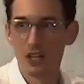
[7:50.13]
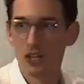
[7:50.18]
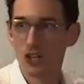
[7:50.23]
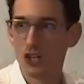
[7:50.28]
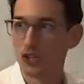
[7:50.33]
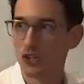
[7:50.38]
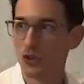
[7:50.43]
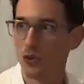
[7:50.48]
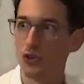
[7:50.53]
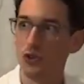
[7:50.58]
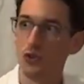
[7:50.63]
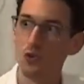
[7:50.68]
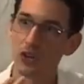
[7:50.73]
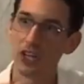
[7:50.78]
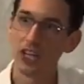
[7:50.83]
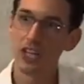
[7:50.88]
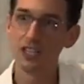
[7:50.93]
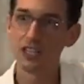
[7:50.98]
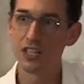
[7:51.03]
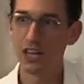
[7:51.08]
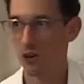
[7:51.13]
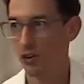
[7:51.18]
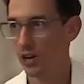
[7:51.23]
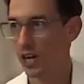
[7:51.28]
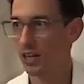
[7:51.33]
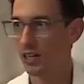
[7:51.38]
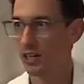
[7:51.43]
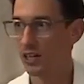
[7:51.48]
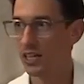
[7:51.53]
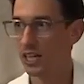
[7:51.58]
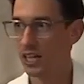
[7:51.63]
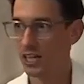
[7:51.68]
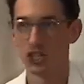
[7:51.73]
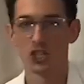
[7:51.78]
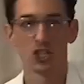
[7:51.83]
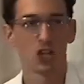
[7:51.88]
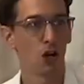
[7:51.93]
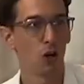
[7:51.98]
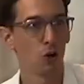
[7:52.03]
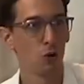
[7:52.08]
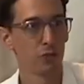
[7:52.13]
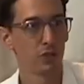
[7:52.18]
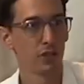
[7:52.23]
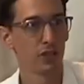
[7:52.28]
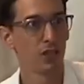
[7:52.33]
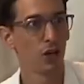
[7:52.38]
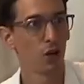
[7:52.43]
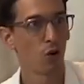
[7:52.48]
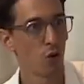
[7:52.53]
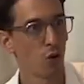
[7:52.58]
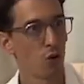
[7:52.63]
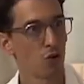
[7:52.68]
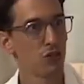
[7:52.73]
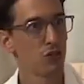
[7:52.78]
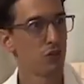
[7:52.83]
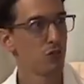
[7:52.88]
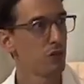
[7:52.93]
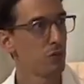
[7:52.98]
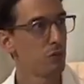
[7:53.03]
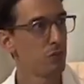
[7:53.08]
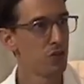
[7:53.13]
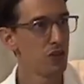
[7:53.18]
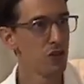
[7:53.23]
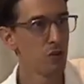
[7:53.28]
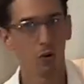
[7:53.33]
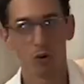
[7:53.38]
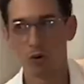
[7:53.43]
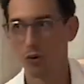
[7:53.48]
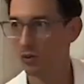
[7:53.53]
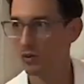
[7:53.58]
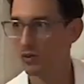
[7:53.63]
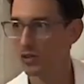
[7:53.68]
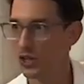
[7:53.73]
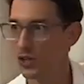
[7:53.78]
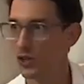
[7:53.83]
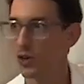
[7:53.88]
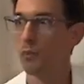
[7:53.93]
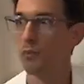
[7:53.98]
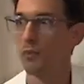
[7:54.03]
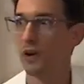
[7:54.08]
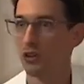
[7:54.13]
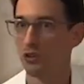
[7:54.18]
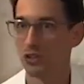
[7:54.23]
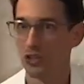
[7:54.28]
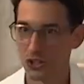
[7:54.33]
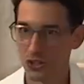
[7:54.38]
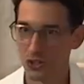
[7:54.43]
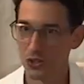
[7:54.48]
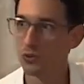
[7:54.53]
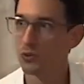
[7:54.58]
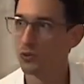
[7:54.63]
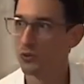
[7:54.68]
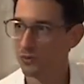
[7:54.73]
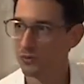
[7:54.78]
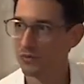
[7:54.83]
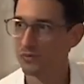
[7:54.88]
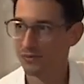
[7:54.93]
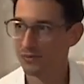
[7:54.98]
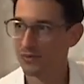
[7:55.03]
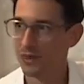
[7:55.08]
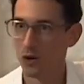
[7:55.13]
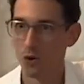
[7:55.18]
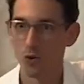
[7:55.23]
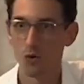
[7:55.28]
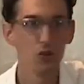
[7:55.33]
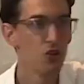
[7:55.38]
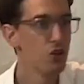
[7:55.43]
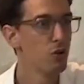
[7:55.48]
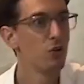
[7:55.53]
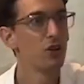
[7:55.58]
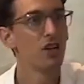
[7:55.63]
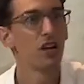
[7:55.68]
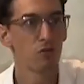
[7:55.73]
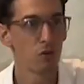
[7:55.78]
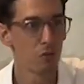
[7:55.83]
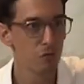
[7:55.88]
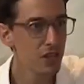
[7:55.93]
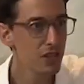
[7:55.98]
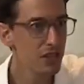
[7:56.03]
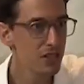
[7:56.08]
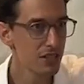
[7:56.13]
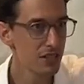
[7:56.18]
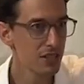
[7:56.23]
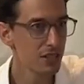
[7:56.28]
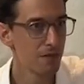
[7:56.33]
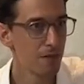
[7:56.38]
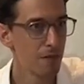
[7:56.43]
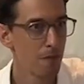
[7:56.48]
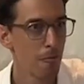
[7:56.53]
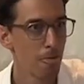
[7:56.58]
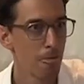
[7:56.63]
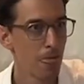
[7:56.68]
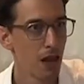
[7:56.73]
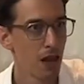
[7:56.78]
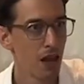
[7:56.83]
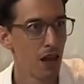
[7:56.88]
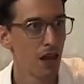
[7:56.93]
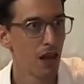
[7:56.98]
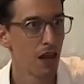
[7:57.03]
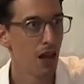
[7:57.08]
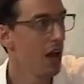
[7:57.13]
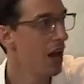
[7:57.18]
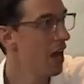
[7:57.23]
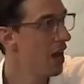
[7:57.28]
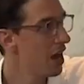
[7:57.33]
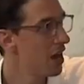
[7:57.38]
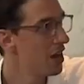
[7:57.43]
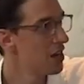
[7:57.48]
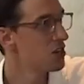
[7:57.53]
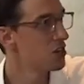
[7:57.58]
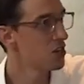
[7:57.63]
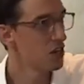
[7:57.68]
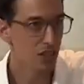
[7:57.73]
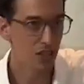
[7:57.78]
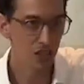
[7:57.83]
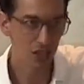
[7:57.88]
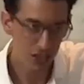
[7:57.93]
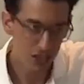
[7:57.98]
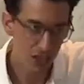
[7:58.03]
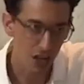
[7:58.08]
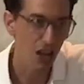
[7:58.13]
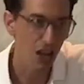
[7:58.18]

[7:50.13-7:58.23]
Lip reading: So you indirectly get sculpted according to the people that your parents knew, who you will never meet, and the